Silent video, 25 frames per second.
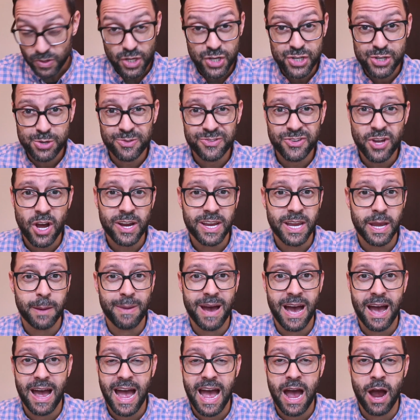She was talking
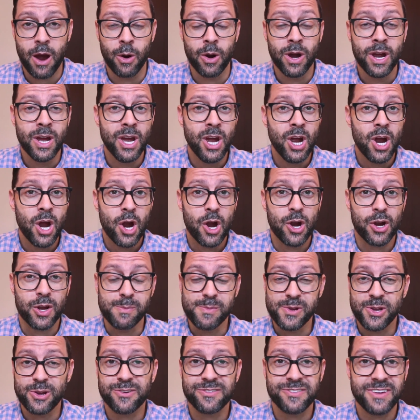about how her
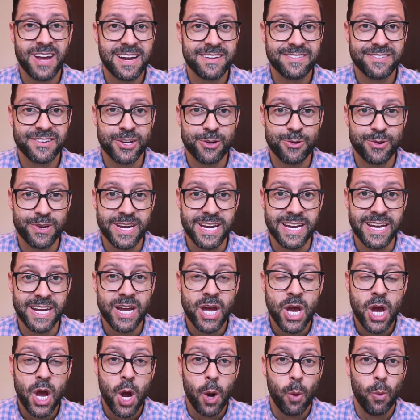computer science
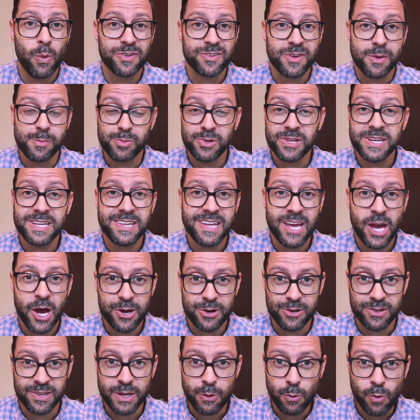degree was completely,
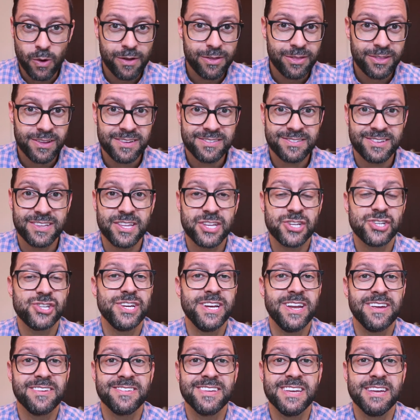utterly worthless and that she
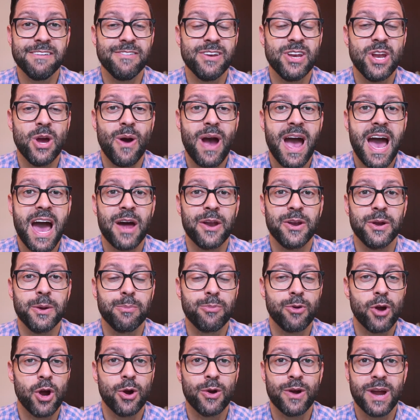doesn't even know how to
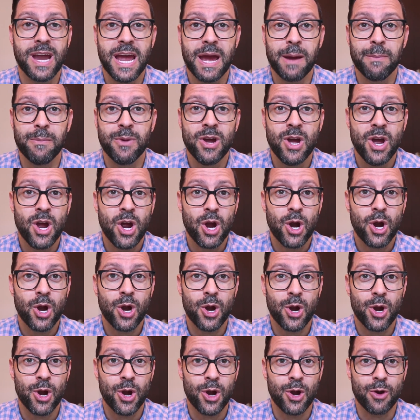program
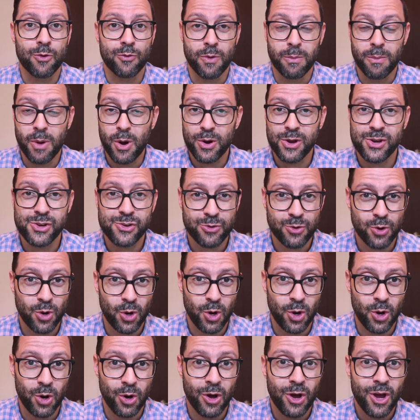her remote
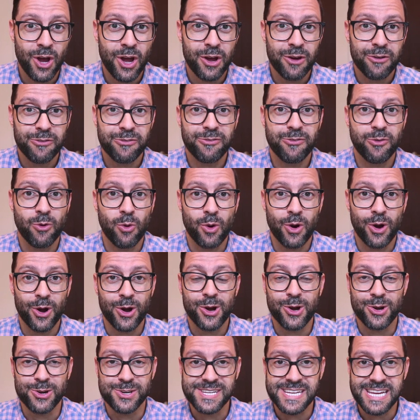control for
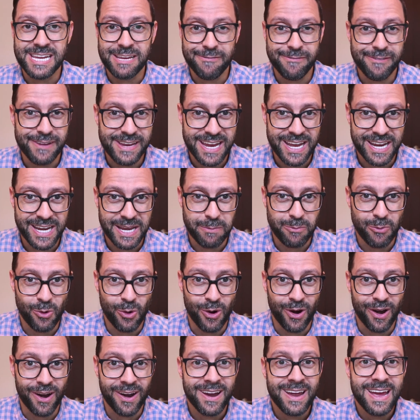her TV
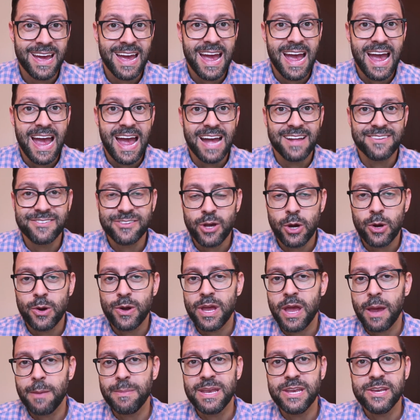anymore. And
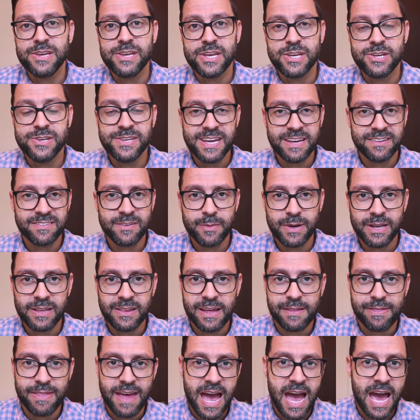so, I mean, you take somebody
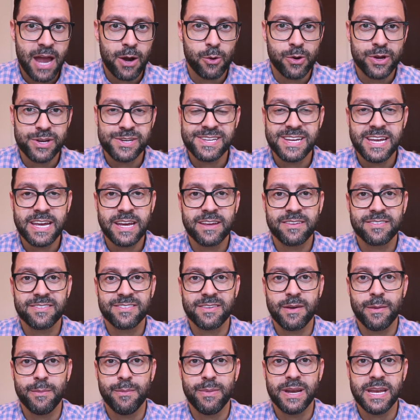like that or you take
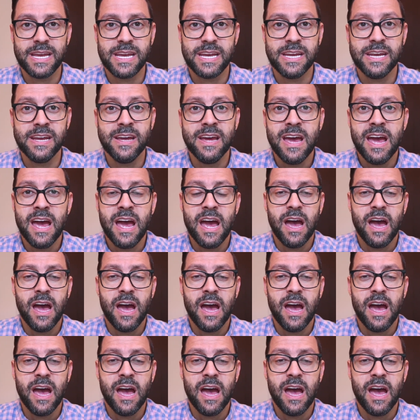somebody